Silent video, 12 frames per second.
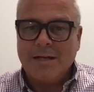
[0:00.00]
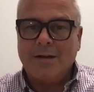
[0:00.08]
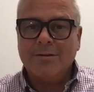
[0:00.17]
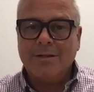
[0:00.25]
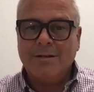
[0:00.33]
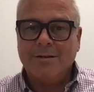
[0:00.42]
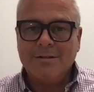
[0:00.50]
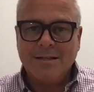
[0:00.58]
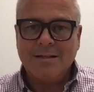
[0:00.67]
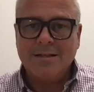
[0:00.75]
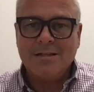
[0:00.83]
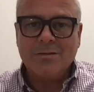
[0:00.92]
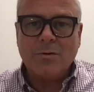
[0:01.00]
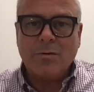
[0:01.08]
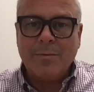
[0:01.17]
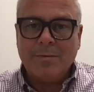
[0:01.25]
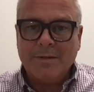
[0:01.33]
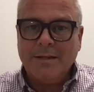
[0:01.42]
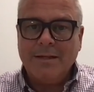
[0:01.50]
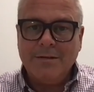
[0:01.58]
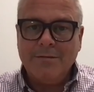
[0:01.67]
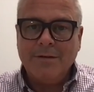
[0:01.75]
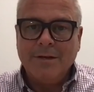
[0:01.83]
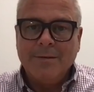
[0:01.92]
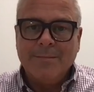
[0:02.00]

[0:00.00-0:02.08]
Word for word: out there and say, "This is what we believe."